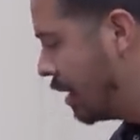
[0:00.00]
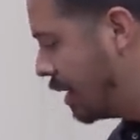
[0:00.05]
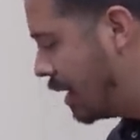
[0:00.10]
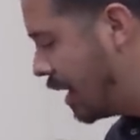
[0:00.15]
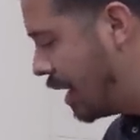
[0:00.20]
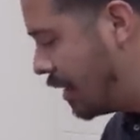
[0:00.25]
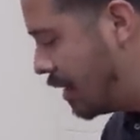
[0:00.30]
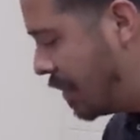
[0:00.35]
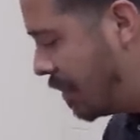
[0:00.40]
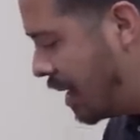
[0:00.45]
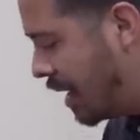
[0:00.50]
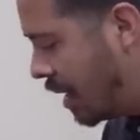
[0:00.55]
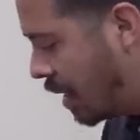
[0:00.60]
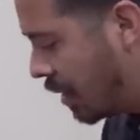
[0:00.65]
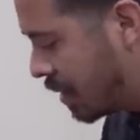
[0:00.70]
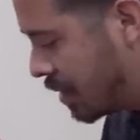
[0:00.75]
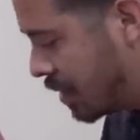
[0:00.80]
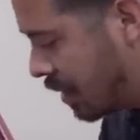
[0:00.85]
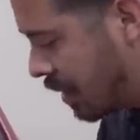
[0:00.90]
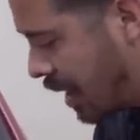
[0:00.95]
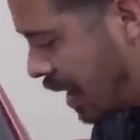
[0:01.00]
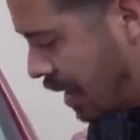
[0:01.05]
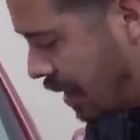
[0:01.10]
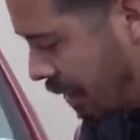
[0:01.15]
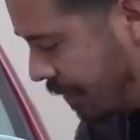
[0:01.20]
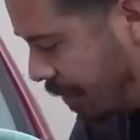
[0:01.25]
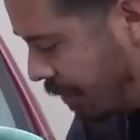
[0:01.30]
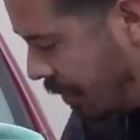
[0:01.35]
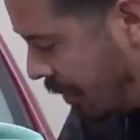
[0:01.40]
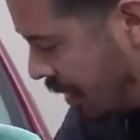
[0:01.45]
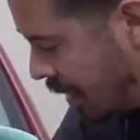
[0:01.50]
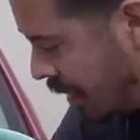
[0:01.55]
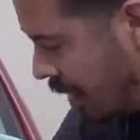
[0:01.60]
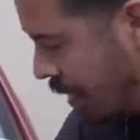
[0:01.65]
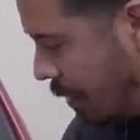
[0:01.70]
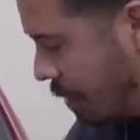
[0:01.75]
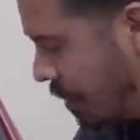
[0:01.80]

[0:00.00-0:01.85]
Now you may also kind of, you know,